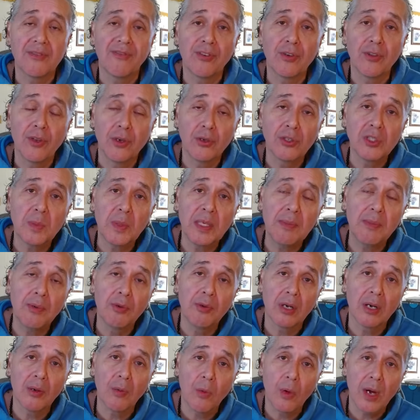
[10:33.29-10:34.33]
for those people who
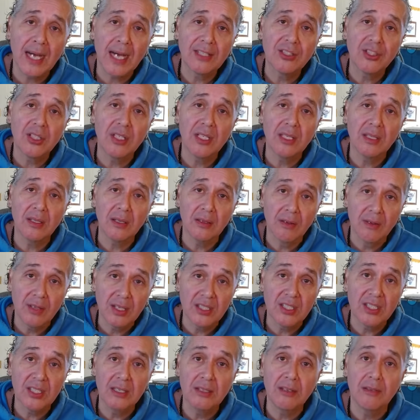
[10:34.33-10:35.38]
are watching
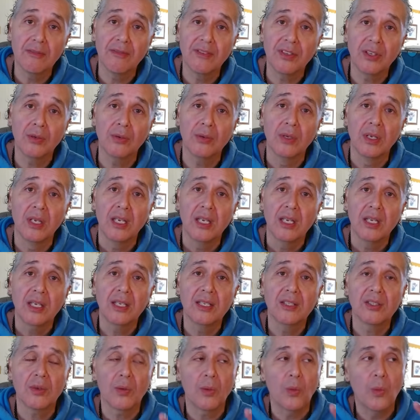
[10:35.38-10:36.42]
this interview,
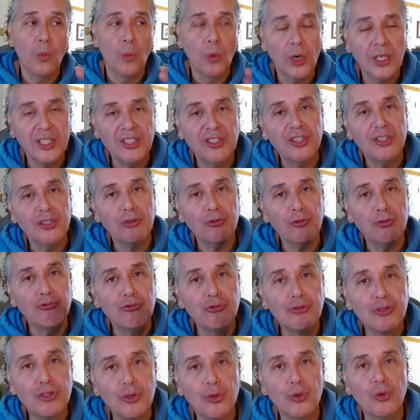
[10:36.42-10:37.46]
is what do you
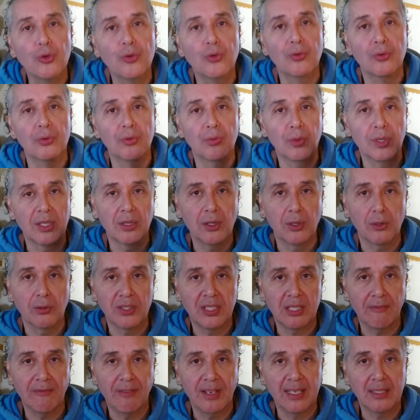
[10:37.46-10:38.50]
do with those
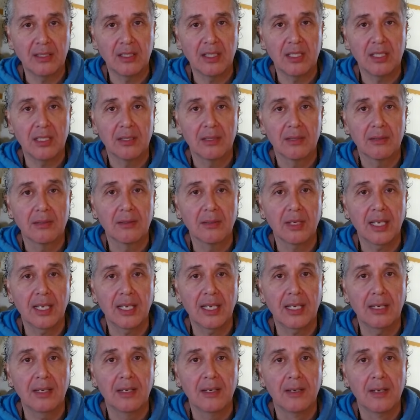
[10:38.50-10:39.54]
events?
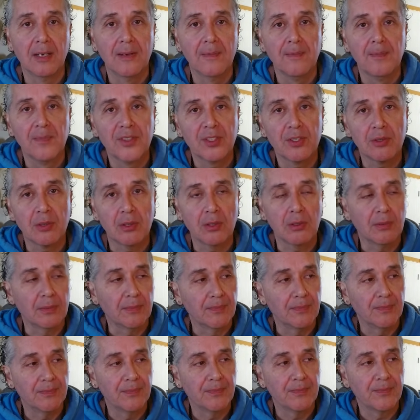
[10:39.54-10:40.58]
Okay, so
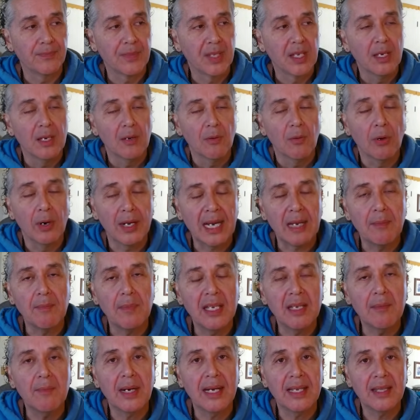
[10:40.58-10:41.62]
what I
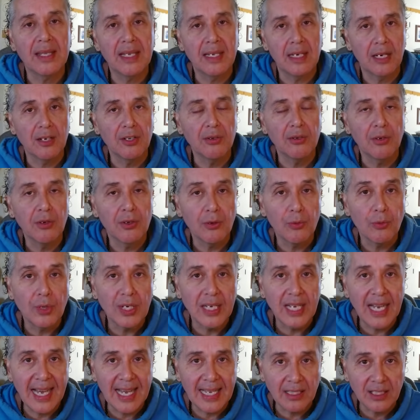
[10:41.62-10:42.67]
mean by that, are you going to
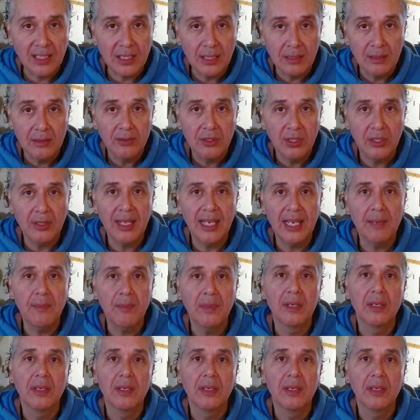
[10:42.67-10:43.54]
react to them?